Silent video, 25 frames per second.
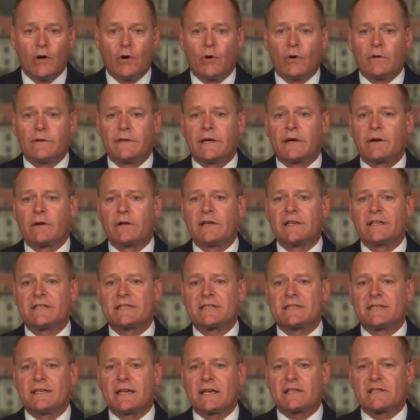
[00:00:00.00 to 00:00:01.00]
Well, nearly
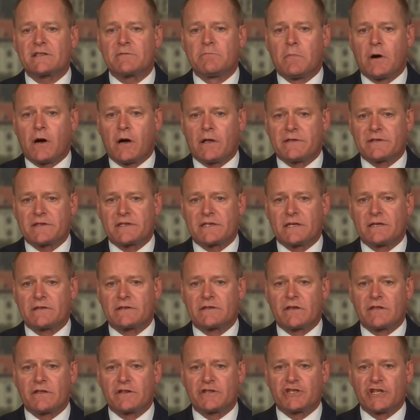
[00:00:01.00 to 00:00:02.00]
6 months
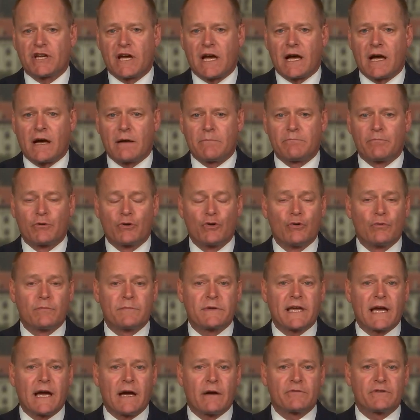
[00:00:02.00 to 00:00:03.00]
into the job, Broome
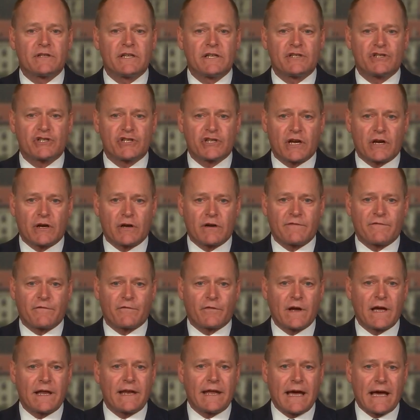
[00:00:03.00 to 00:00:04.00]
County Sheriff
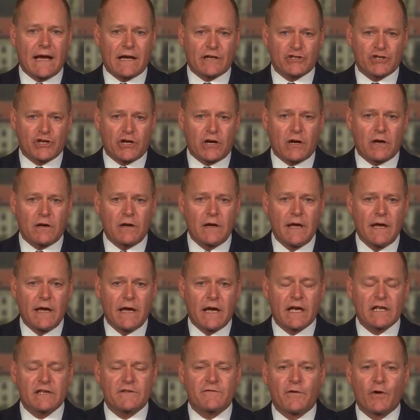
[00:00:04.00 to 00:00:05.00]
Fred Akshar
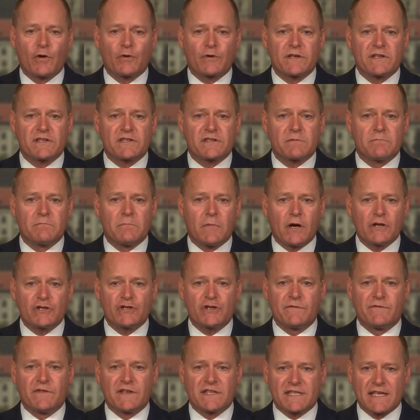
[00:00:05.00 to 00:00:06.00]
has focused much
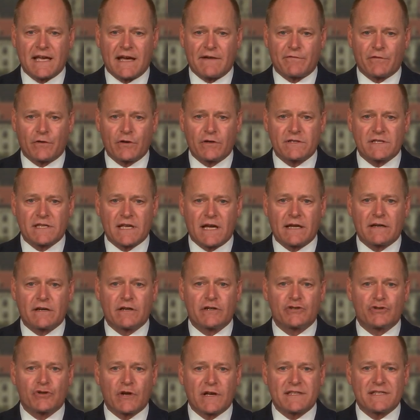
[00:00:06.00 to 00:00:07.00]
of his efforts on
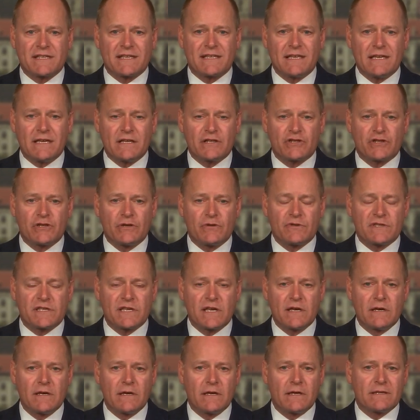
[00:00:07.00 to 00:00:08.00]
addressing issues
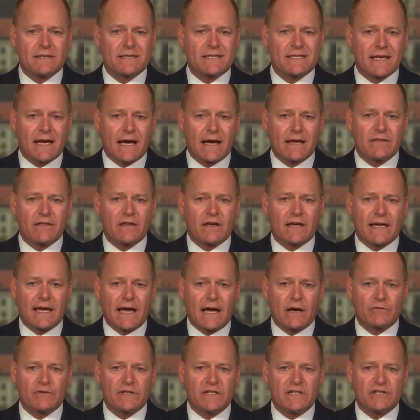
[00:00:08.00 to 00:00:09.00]
inside the
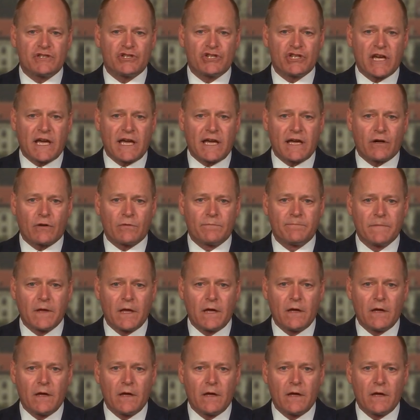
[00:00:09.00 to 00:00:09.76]
county jail.